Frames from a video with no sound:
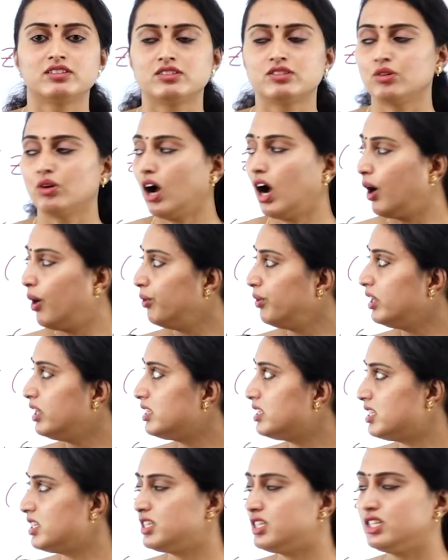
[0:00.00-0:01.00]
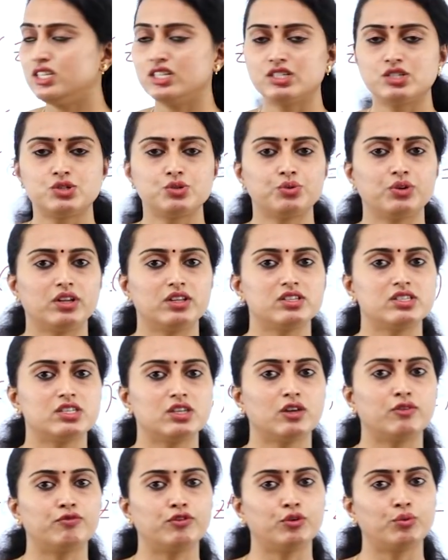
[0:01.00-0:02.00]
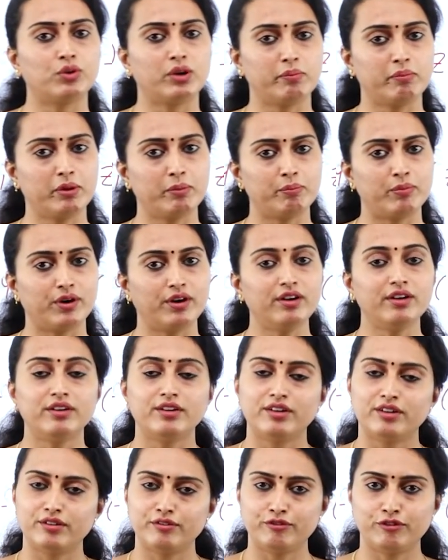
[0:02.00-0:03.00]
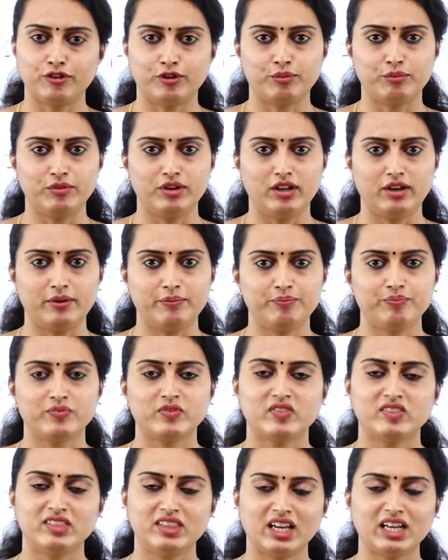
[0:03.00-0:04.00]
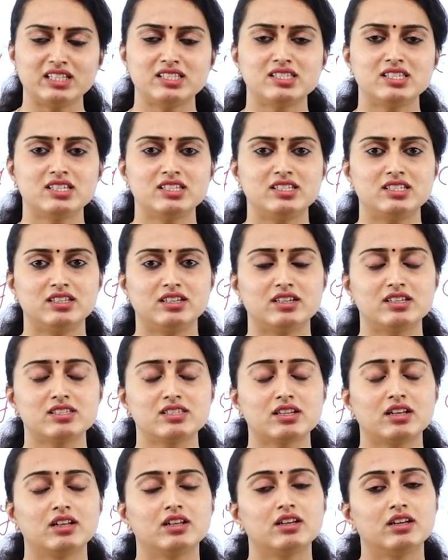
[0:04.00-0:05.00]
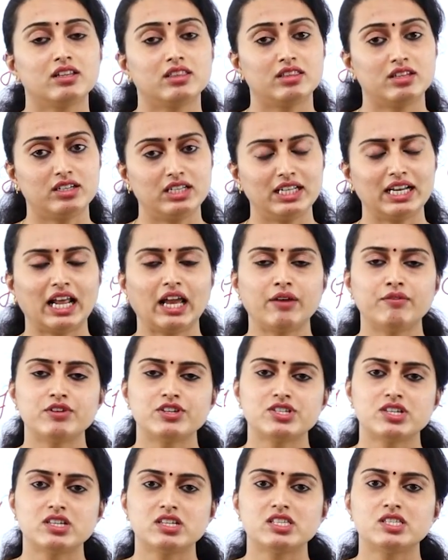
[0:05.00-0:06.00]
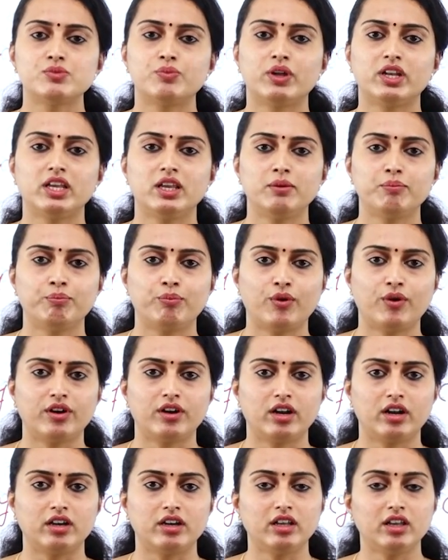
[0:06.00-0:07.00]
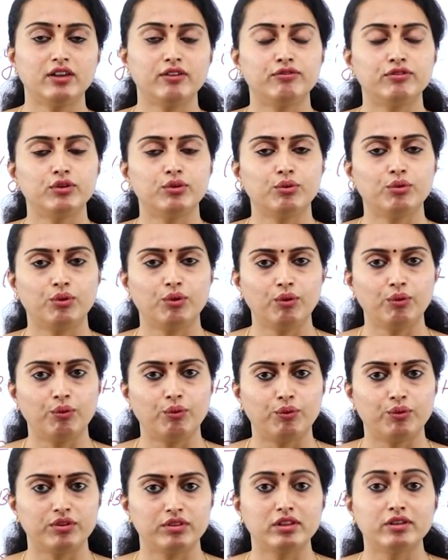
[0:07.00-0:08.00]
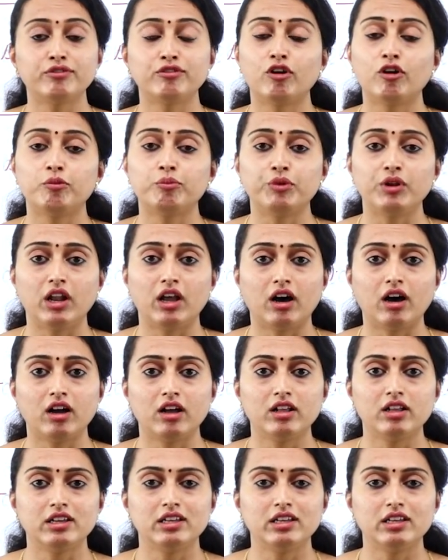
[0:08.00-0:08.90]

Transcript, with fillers: So how easy, dear students, if you remember formula. That's it, dears. The derivation is very important. If you know the formula,